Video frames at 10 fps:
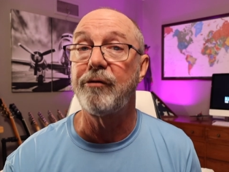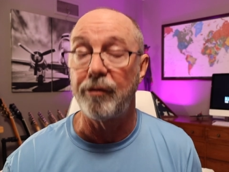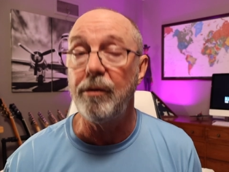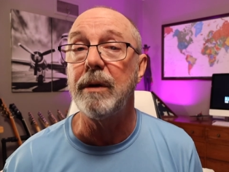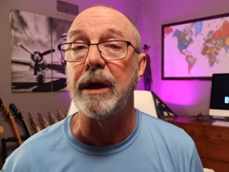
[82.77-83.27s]

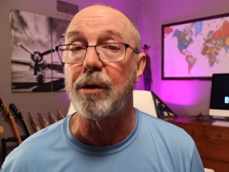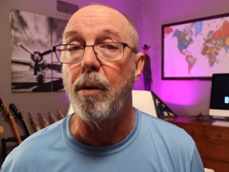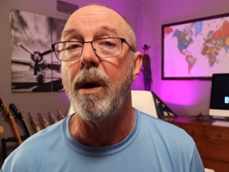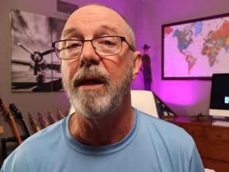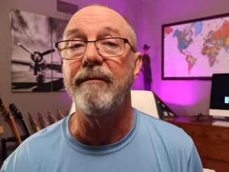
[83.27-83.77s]
truly
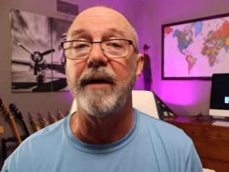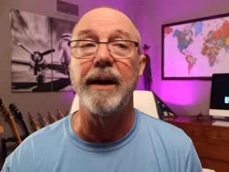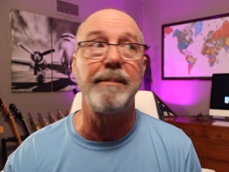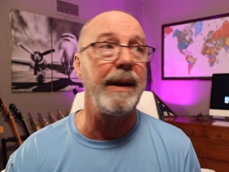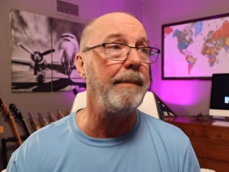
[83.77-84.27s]

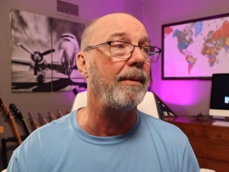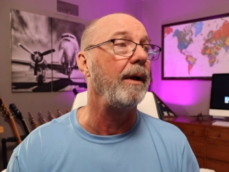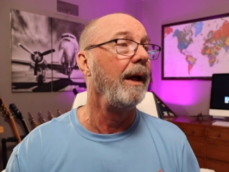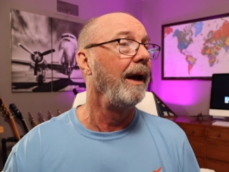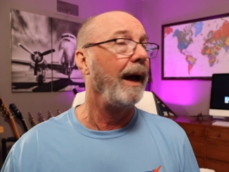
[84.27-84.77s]
qualified people.